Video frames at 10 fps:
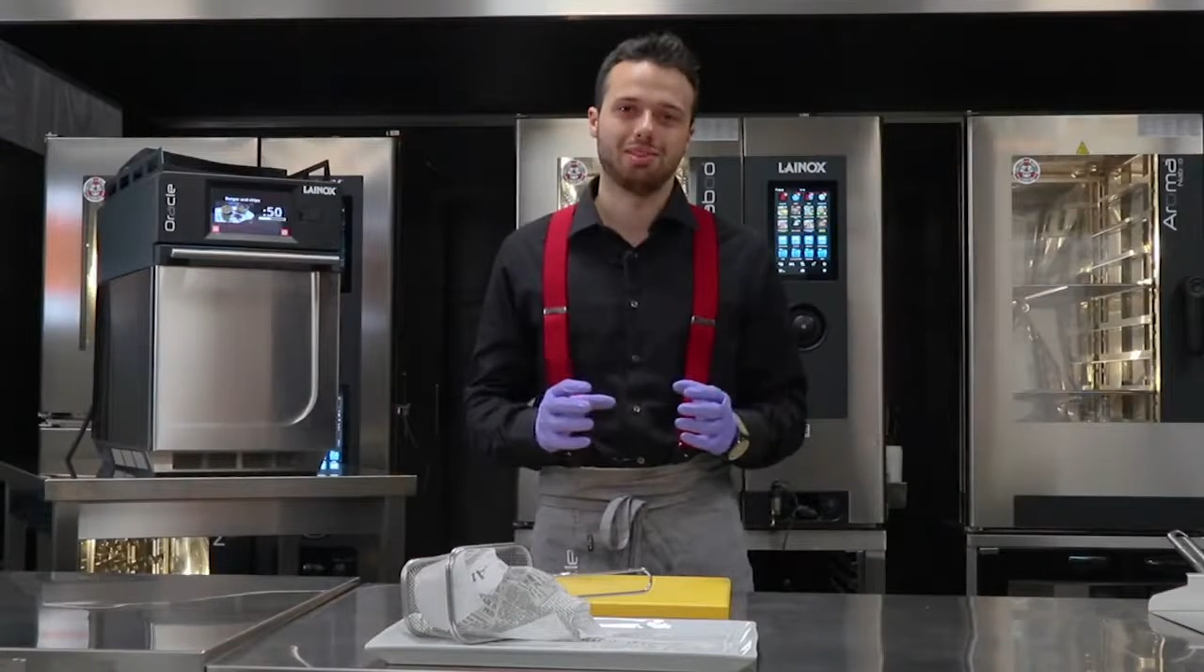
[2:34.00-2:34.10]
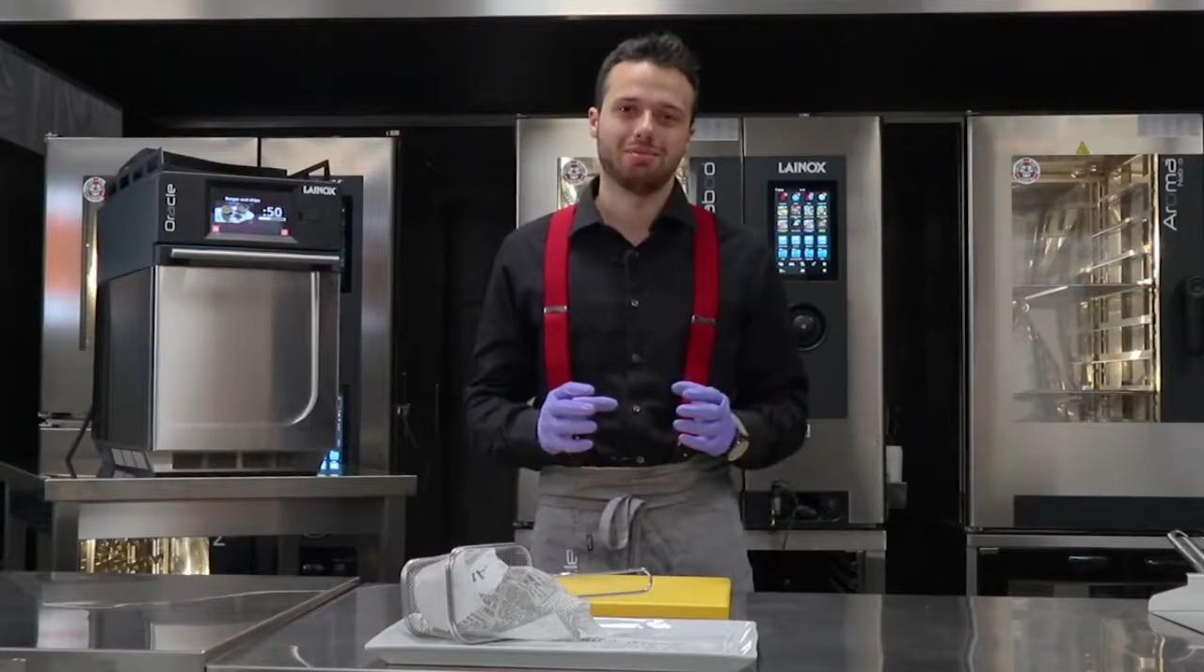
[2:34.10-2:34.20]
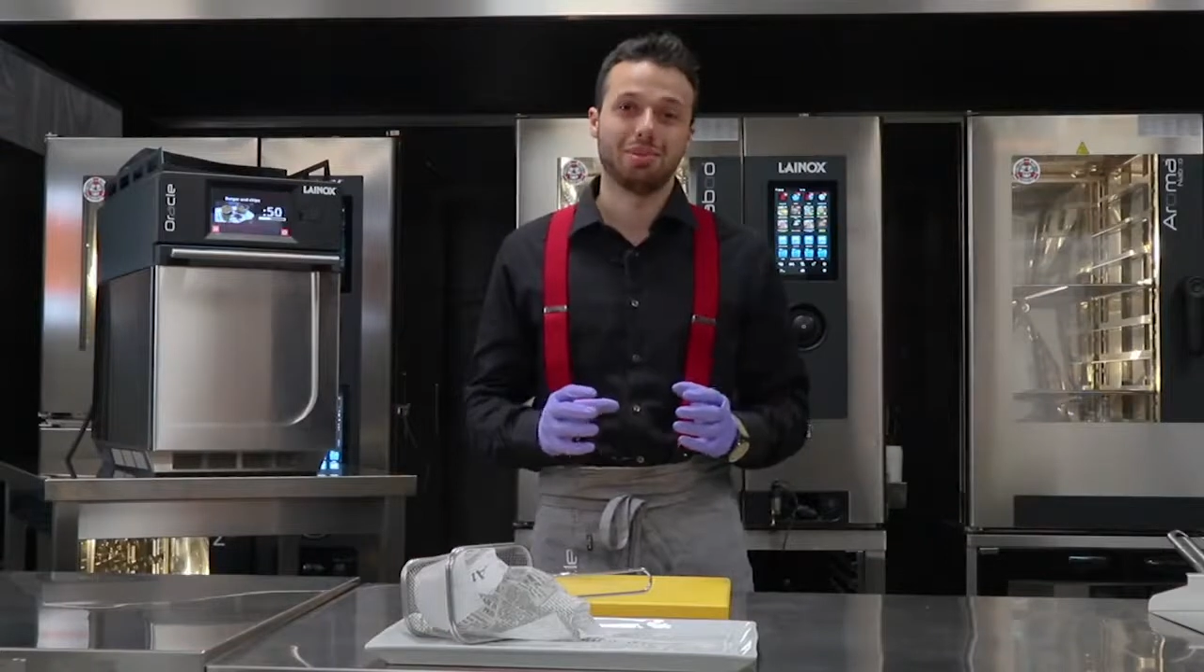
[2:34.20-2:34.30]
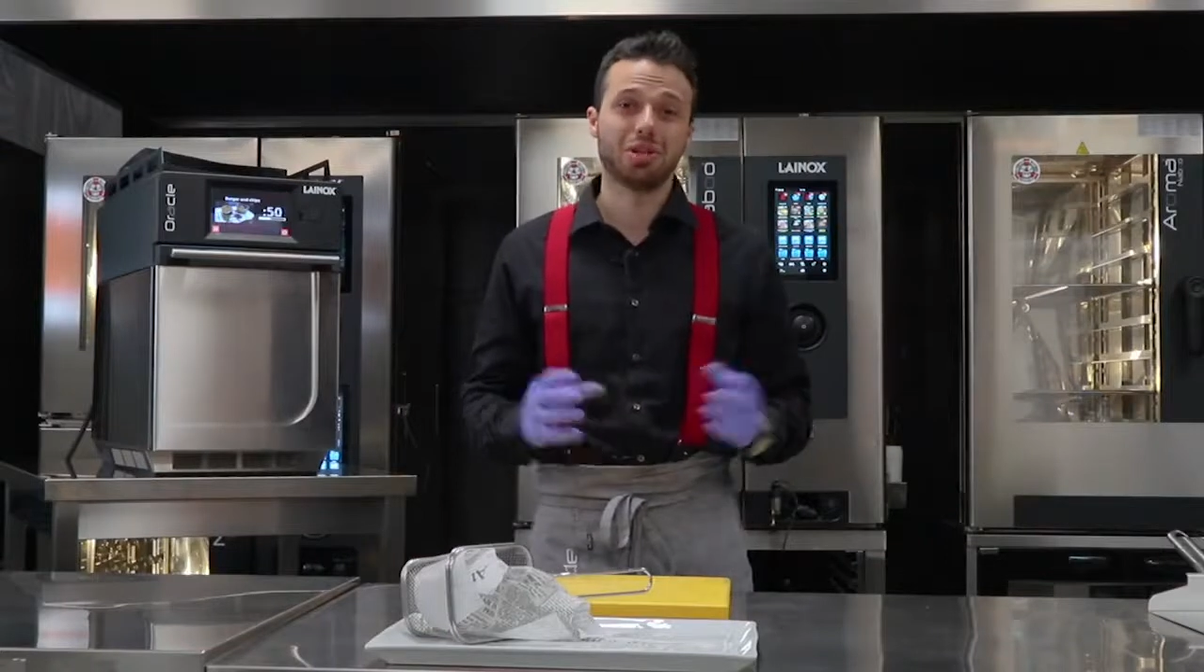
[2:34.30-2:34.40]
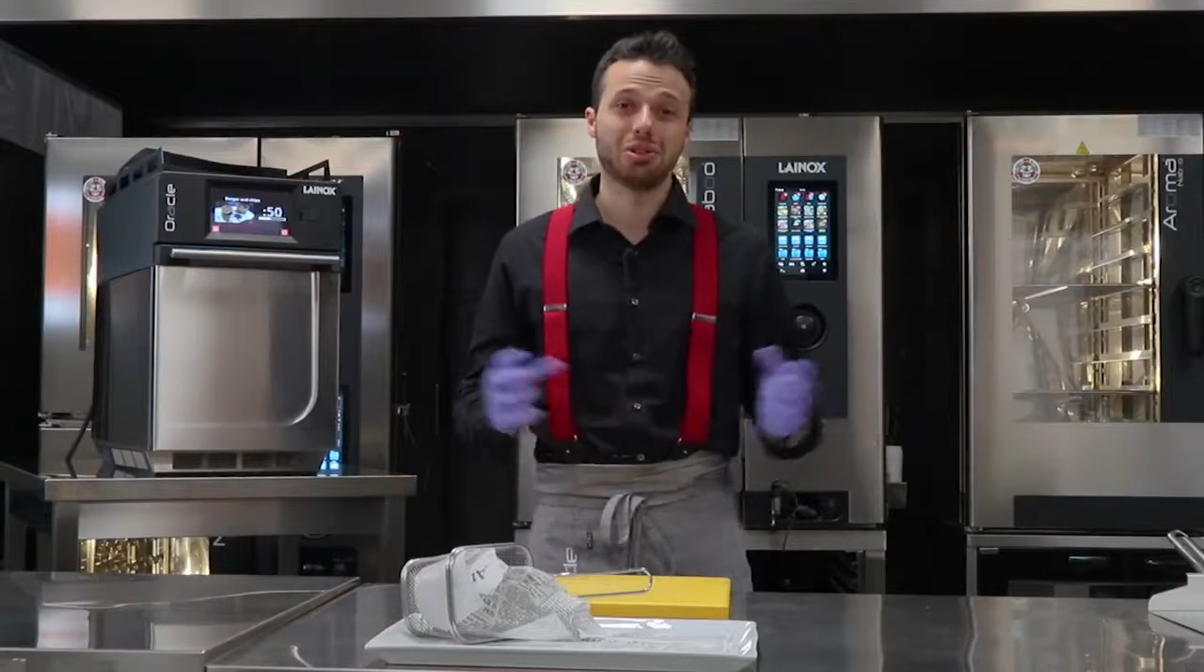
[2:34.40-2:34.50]

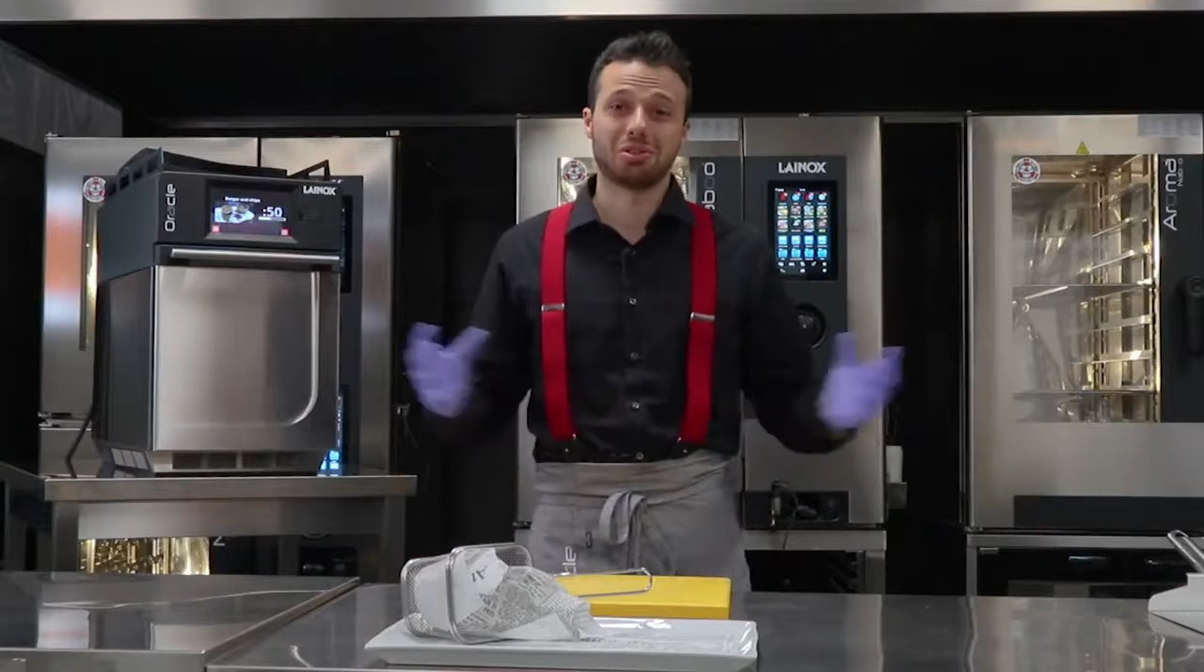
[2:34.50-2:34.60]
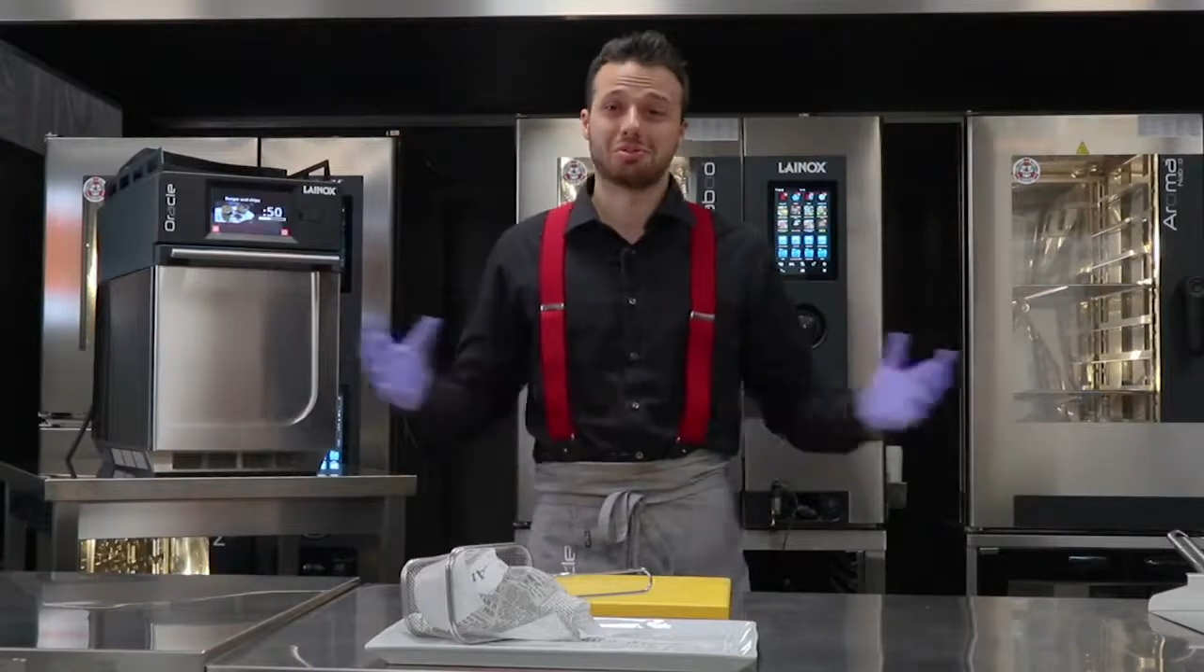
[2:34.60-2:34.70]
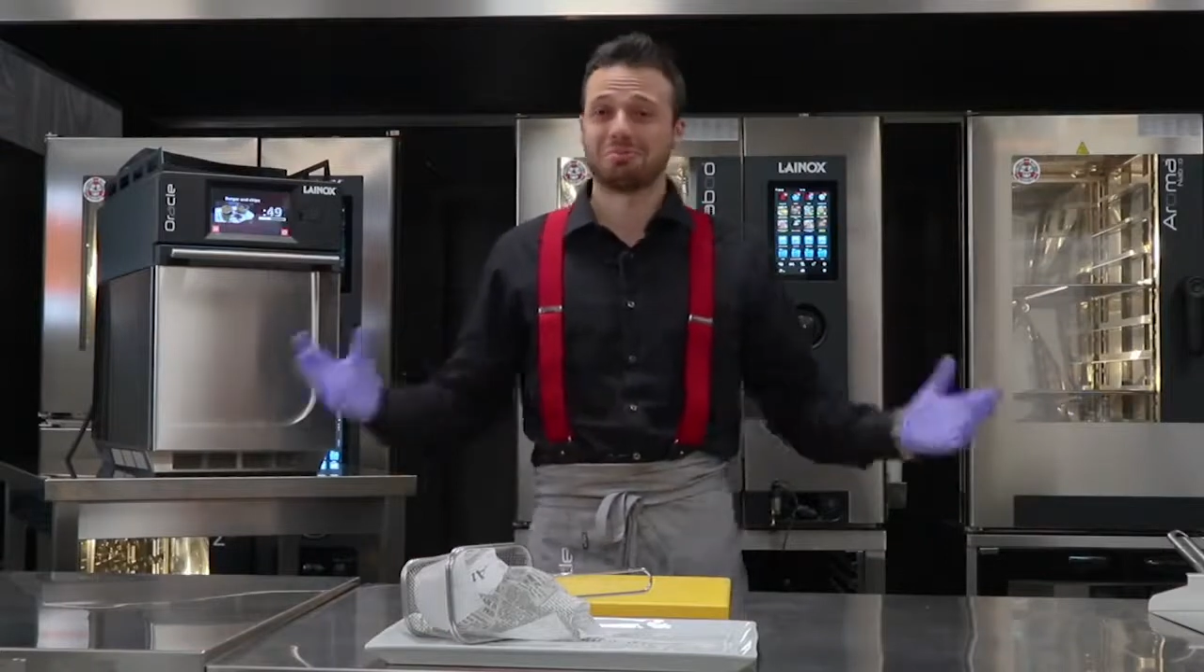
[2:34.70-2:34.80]
because